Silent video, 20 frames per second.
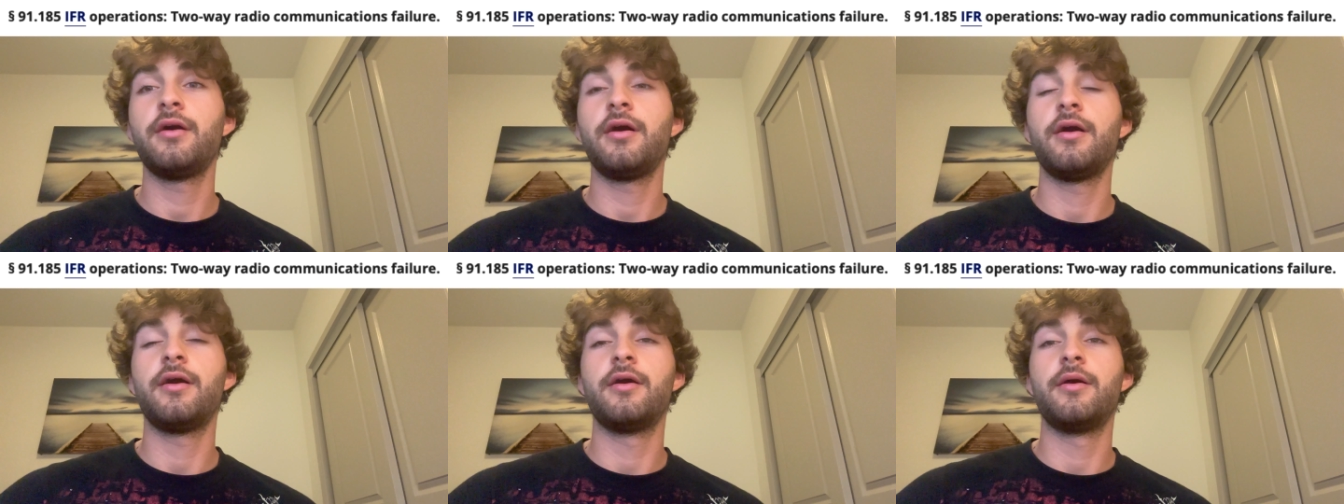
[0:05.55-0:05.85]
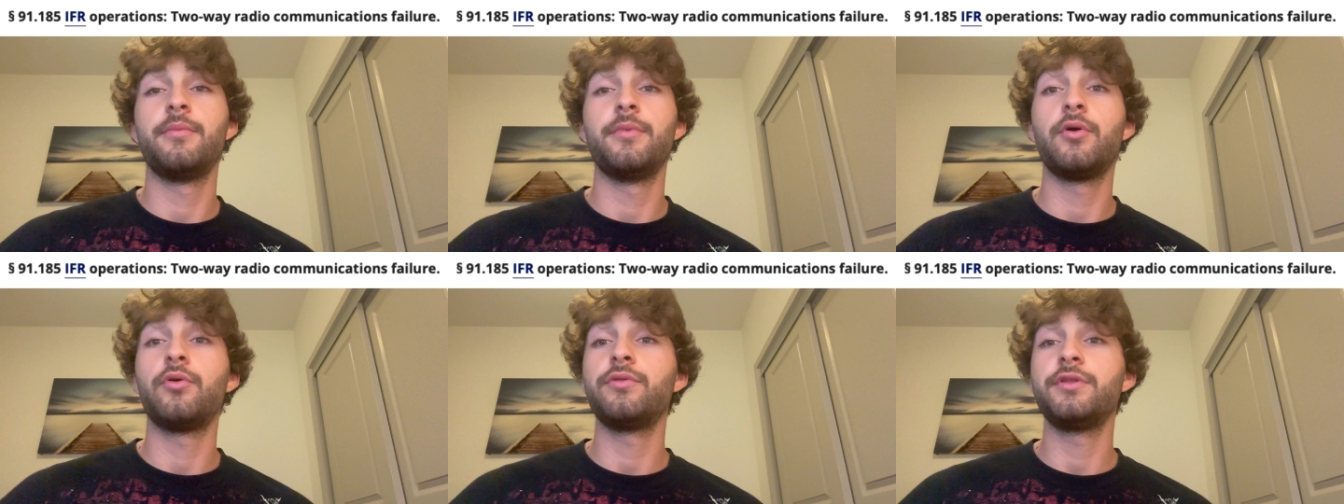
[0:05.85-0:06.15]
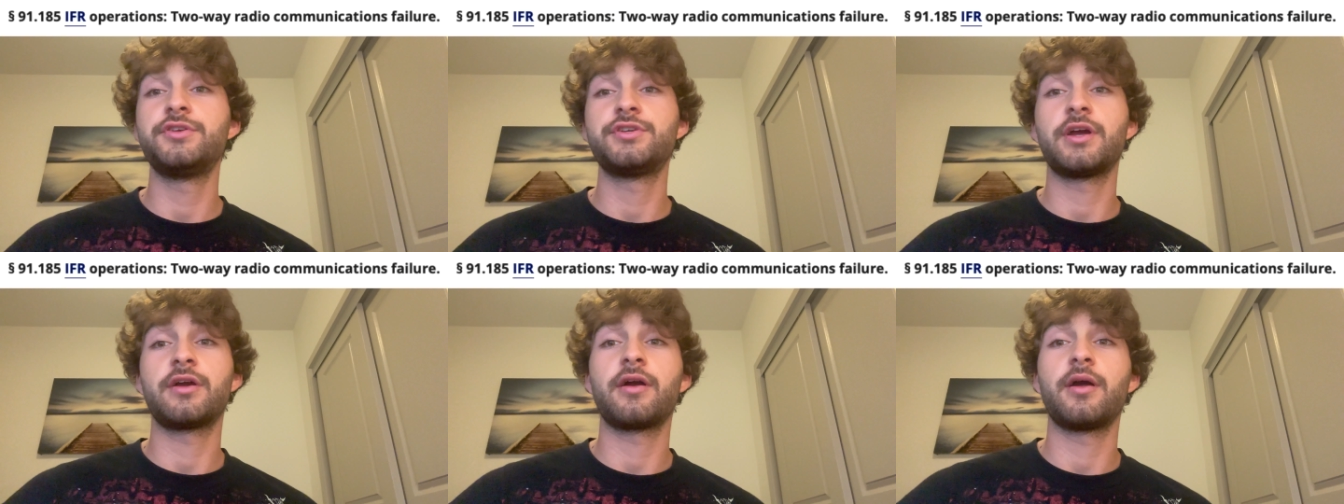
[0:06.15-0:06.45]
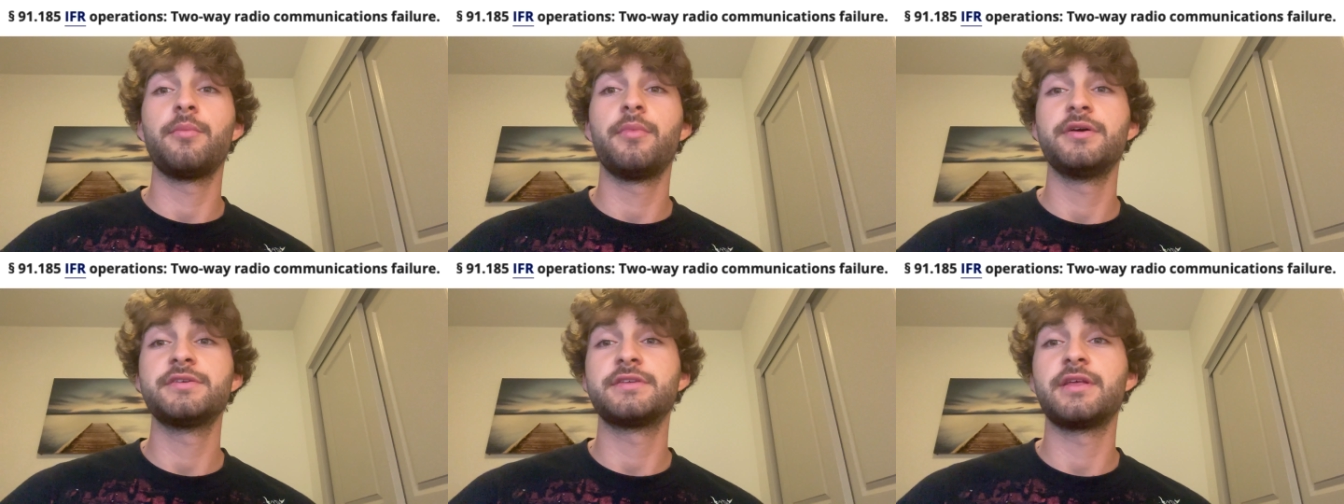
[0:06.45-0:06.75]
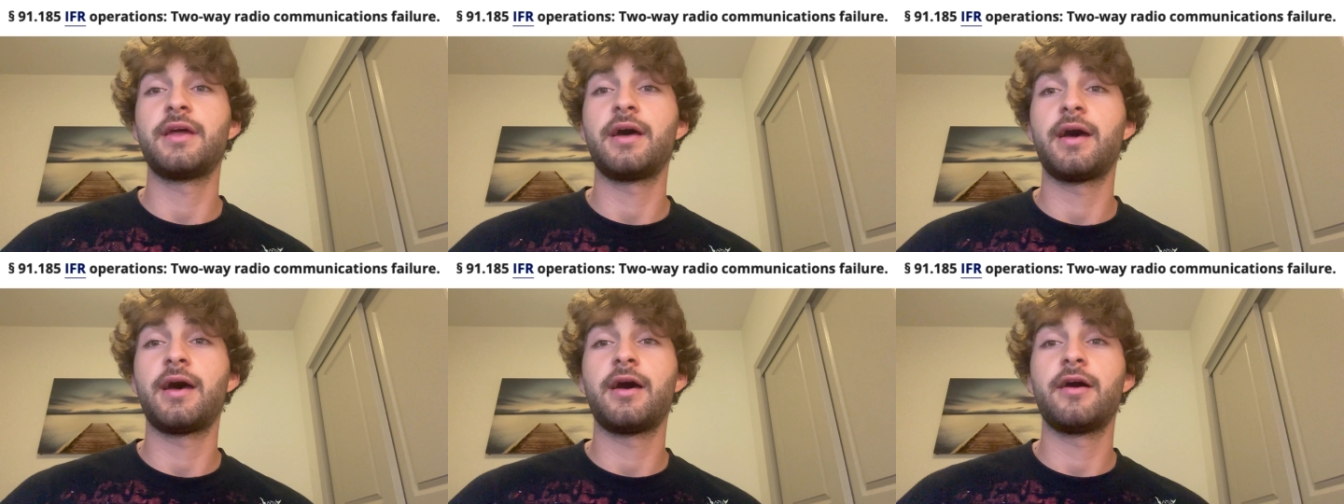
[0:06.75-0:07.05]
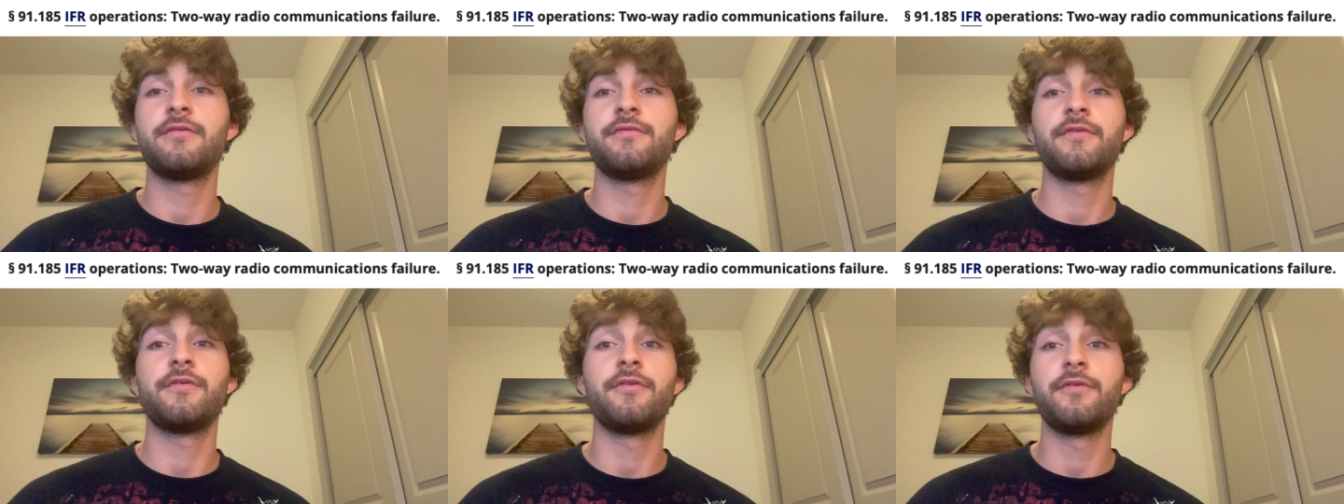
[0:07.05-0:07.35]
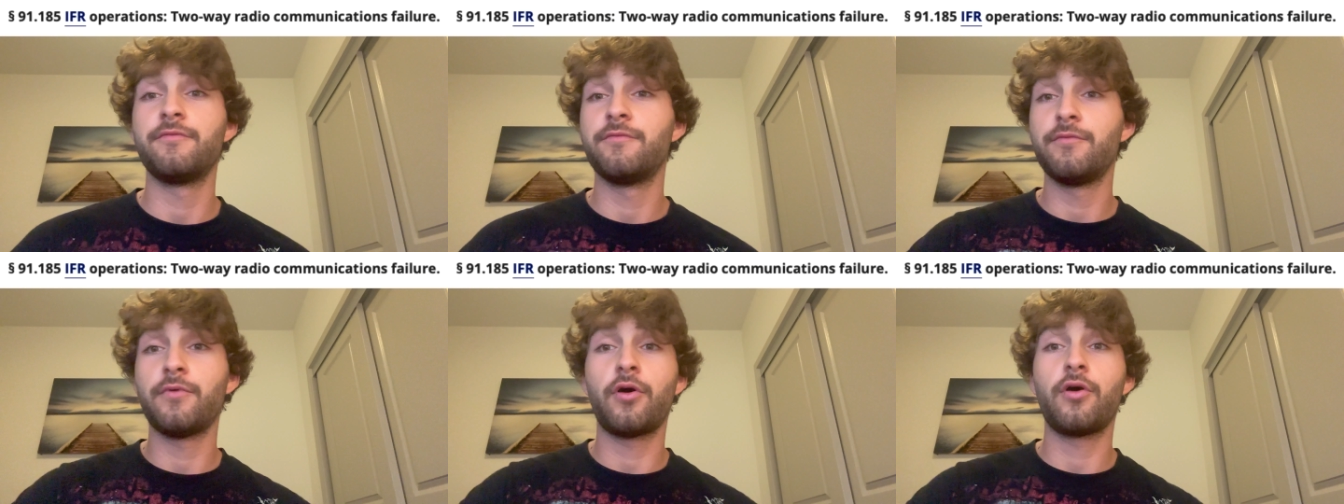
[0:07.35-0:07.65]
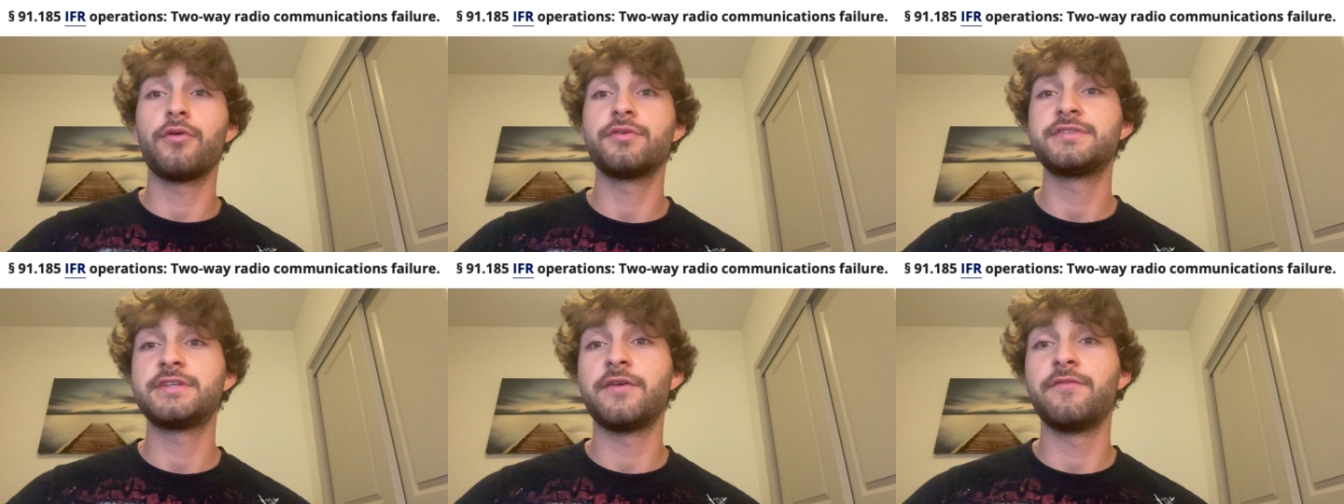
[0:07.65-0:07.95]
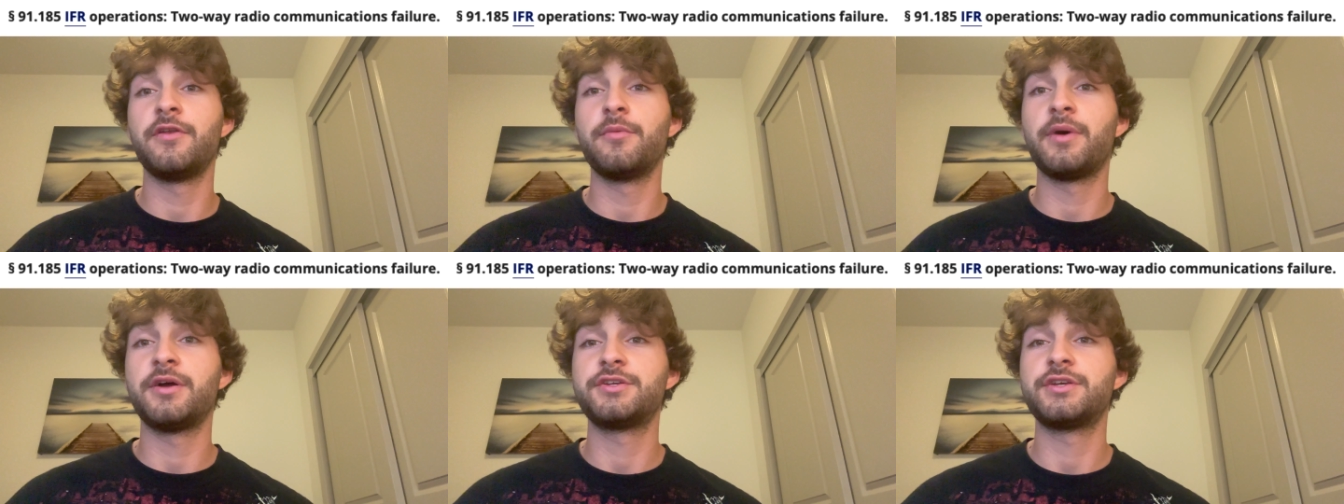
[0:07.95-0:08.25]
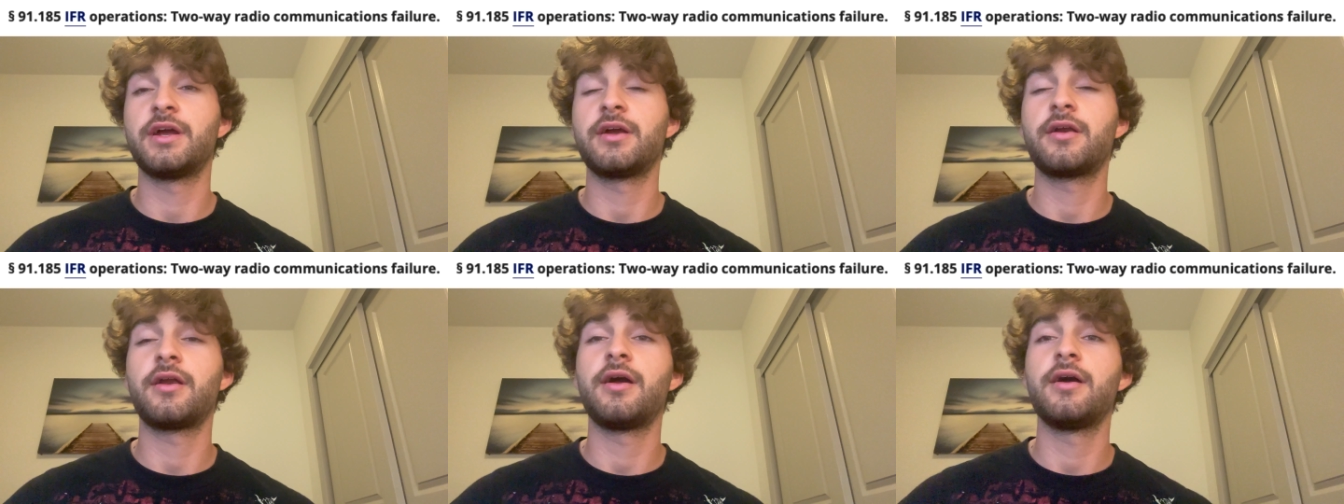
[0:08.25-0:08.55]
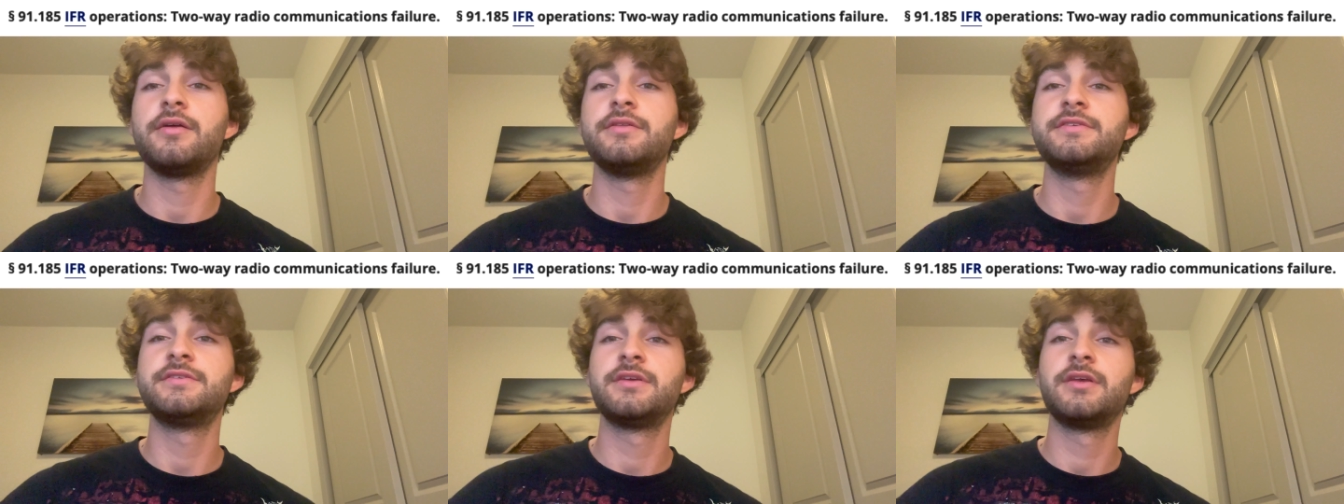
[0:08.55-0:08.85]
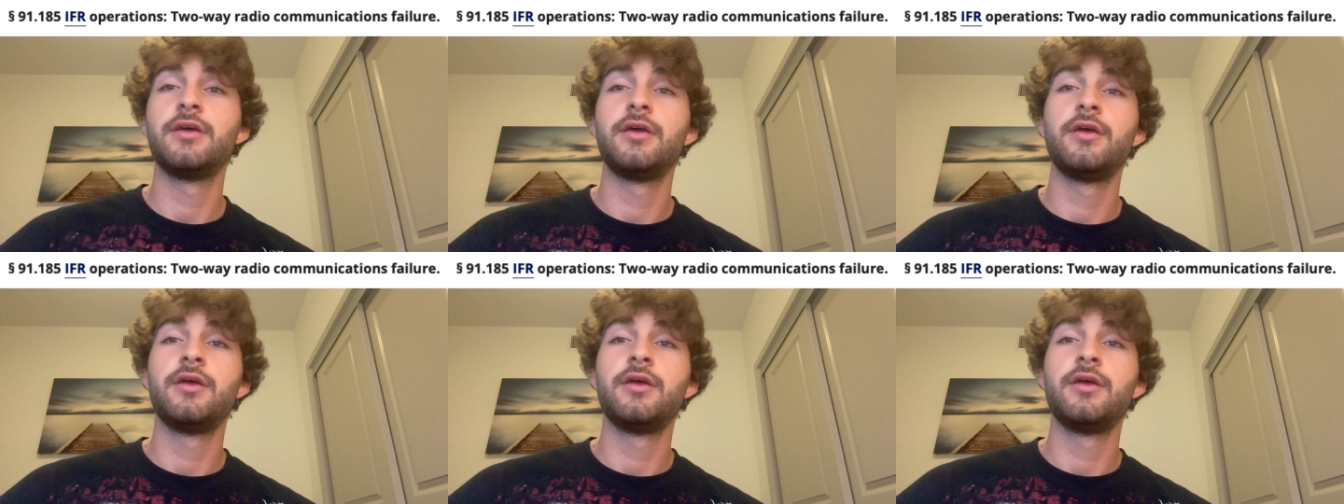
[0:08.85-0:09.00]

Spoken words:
The only check ride bus that I have out of all 7 of my check rides,